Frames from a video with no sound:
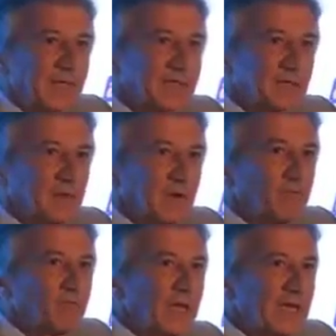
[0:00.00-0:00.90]
is a
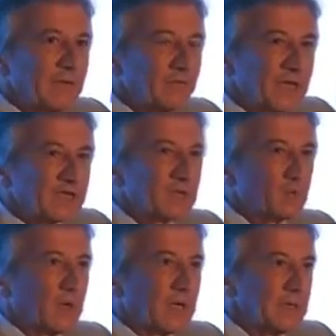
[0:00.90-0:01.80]
really recent
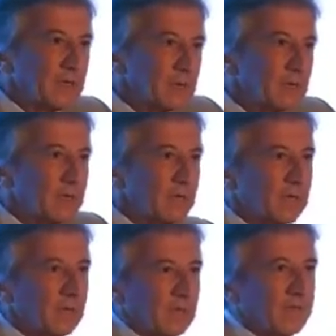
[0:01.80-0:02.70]
one
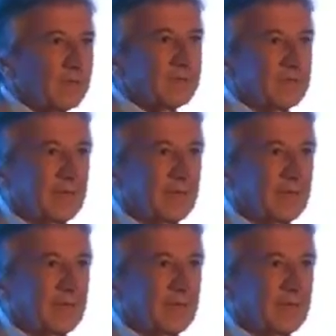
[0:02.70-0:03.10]
that